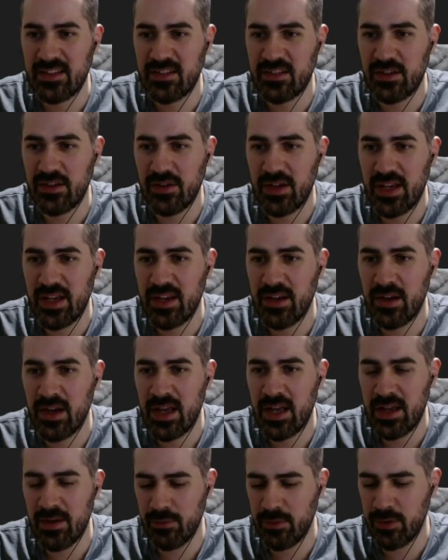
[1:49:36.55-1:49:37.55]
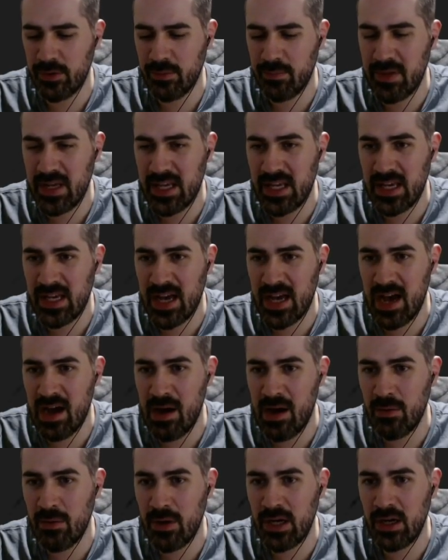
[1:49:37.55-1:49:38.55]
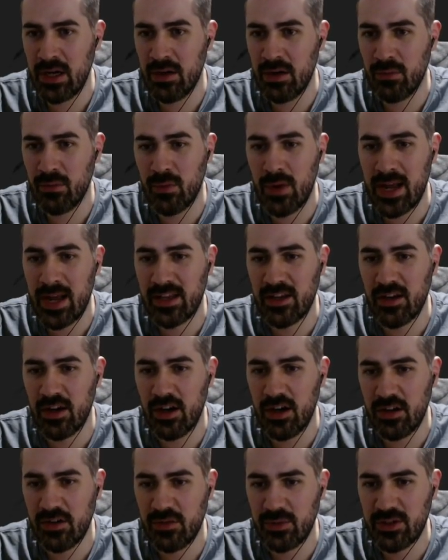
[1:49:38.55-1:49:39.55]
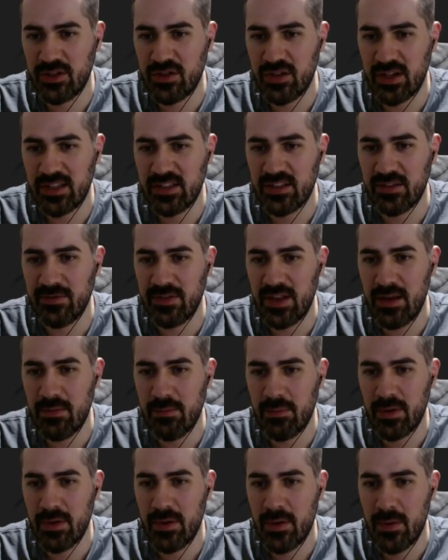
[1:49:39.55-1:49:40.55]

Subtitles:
So here it will be our right card we're trying to flip.